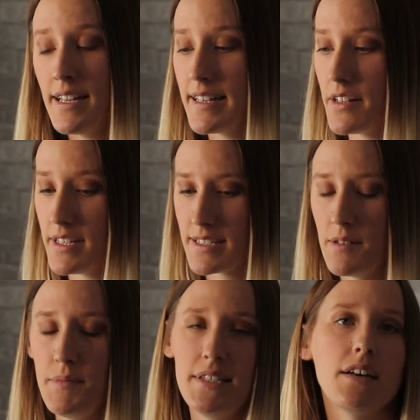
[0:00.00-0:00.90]
Now, this
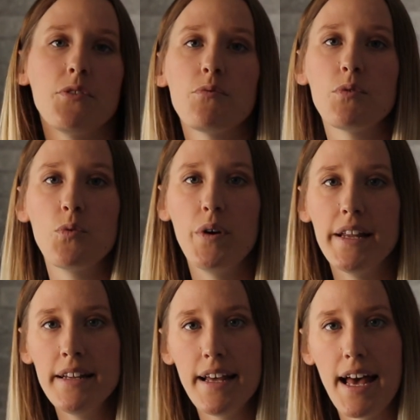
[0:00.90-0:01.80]
can be done through
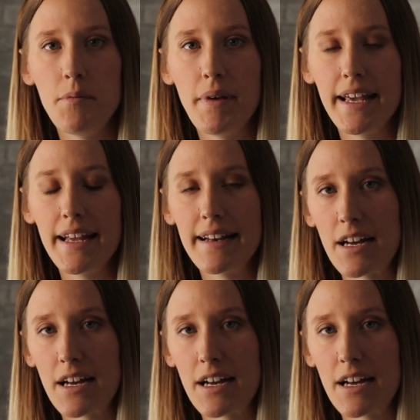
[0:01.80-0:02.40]
wind and making